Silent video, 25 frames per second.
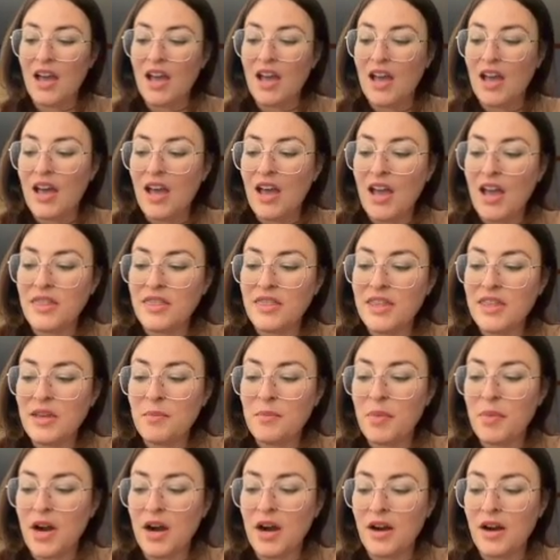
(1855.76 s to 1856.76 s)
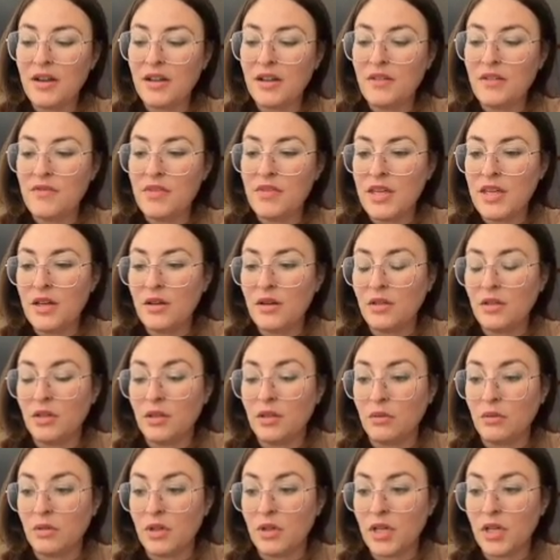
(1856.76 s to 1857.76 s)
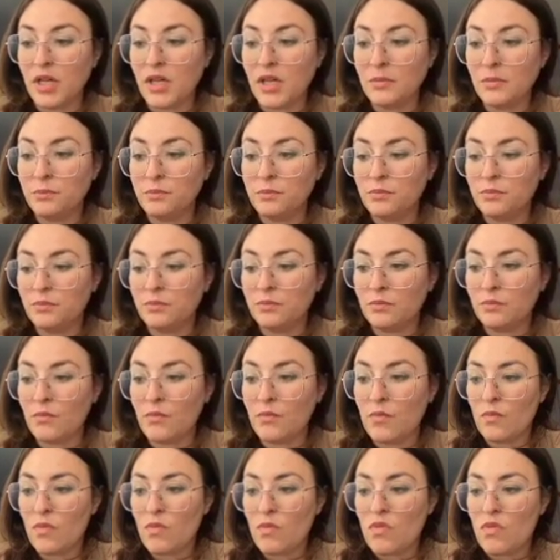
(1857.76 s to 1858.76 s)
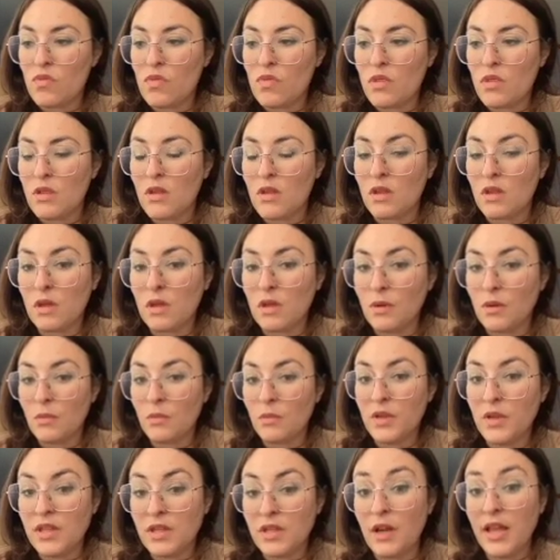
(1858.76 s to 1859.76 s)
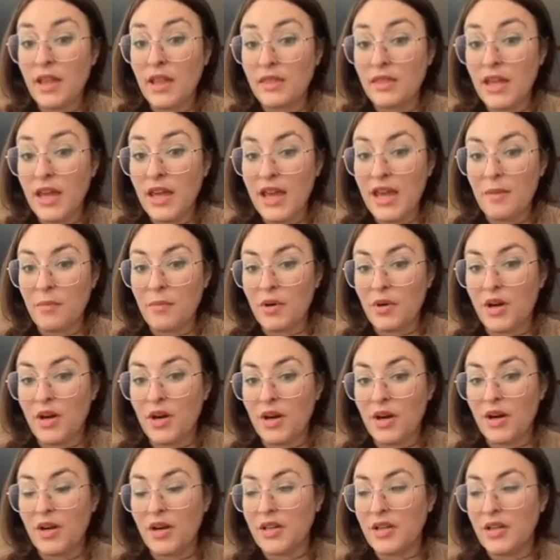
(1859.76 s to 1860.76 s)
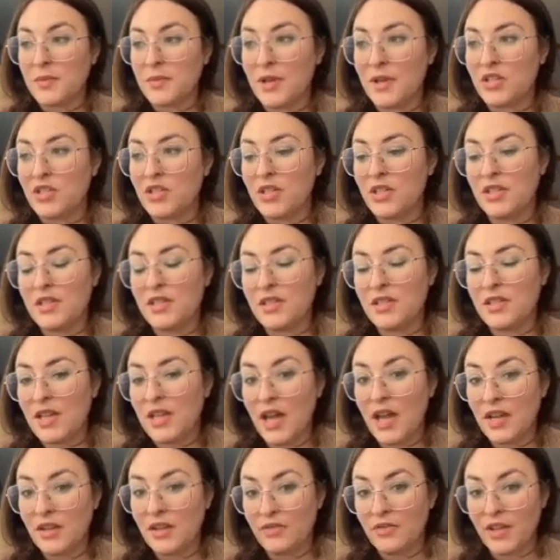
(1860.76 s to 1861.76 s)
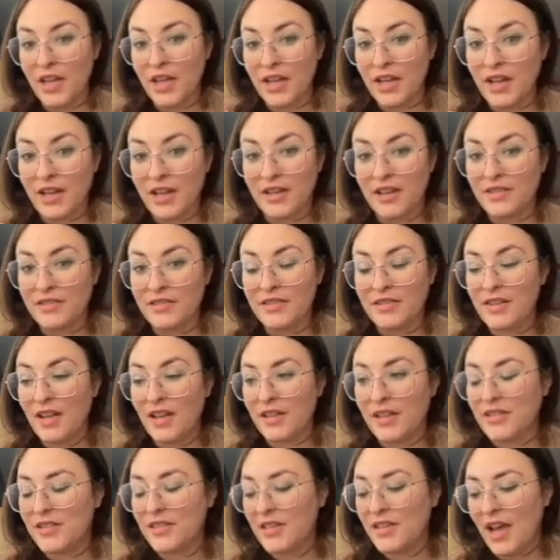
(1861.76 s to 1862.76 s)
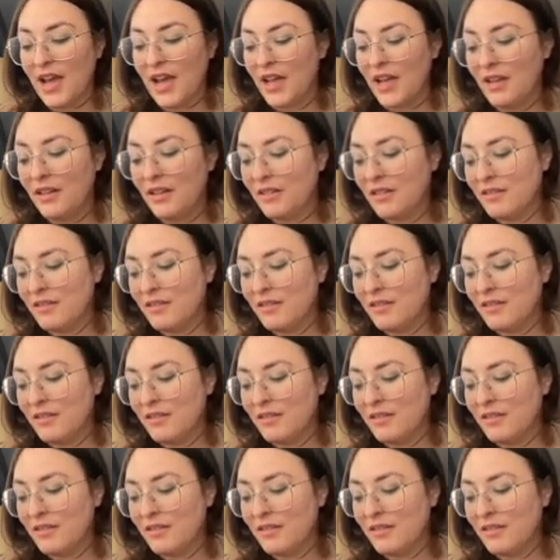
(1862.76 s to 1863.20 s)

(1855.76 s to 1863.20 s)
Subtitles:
I think part of the allure with the Amber Heard, especially, this is kind of like a side